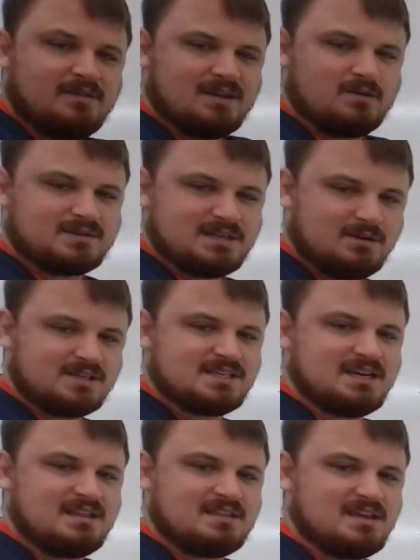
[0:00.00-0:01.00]
They don't tell us
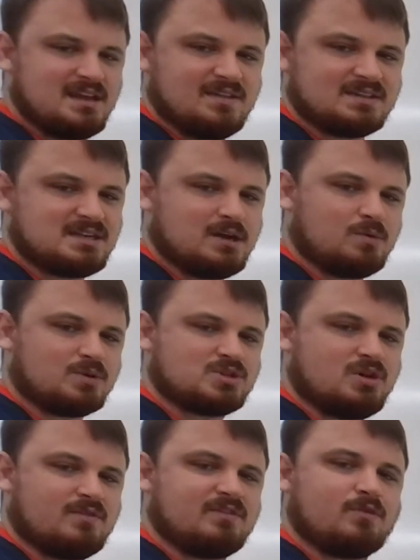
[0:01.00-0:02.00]
anything and that's not what we're
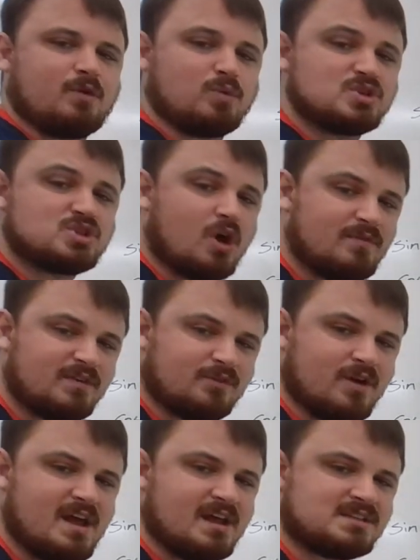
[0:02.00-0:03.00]
solving for. We're solving
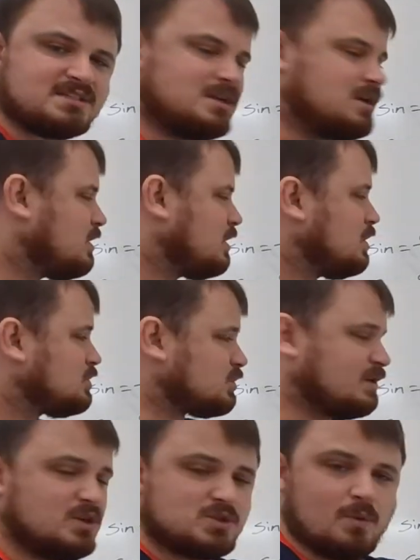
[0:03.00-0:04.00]
for X.
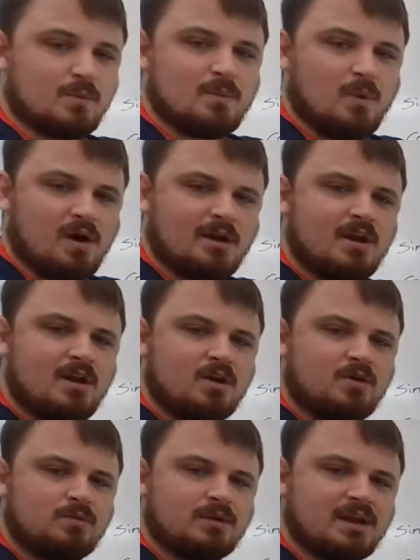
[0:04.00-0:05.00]
So here's what we want to
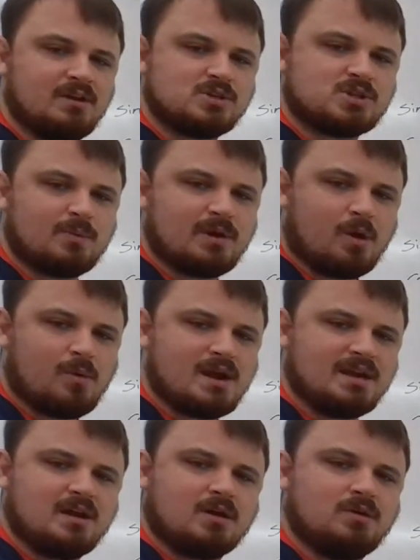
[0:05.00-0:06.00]
know, and here's what we
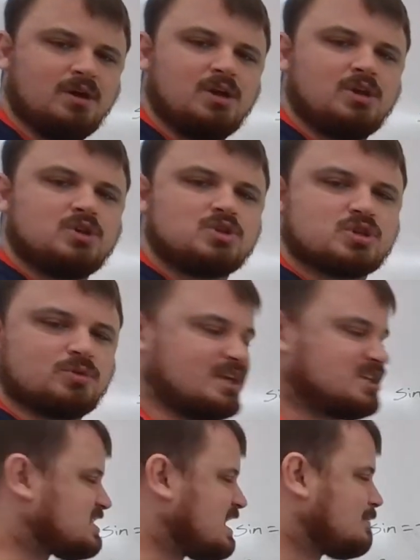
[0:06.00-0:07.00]
already know. So
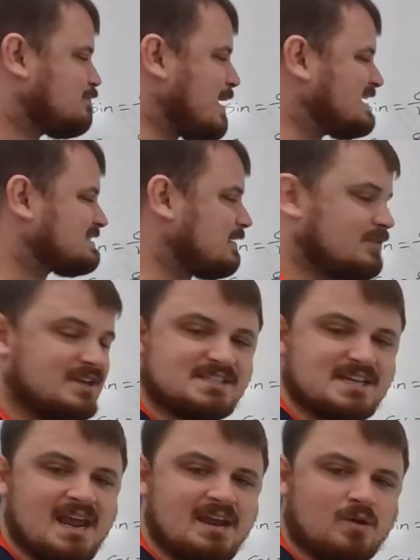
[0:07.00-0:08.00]
let's take, based on
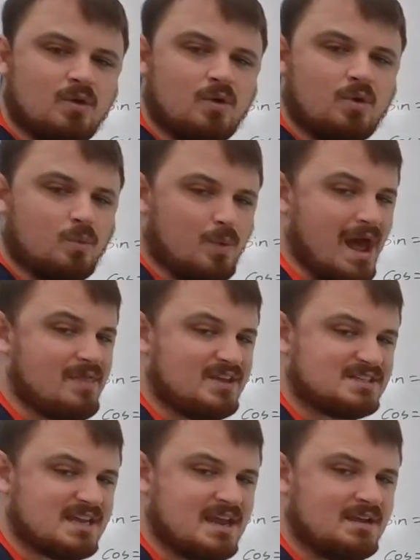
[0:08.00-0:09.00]
this angle, why
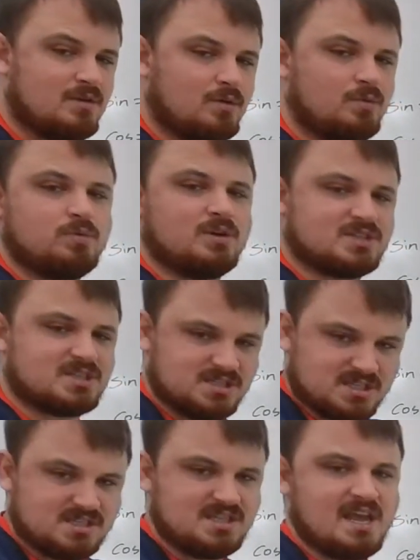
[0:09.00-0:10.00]
this angle? Well, it's because
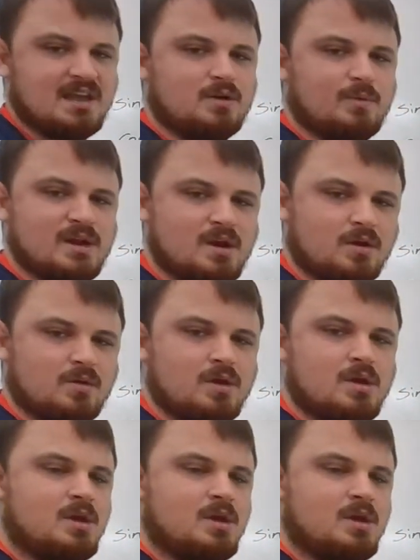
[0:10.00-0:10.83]
this is the angle we know.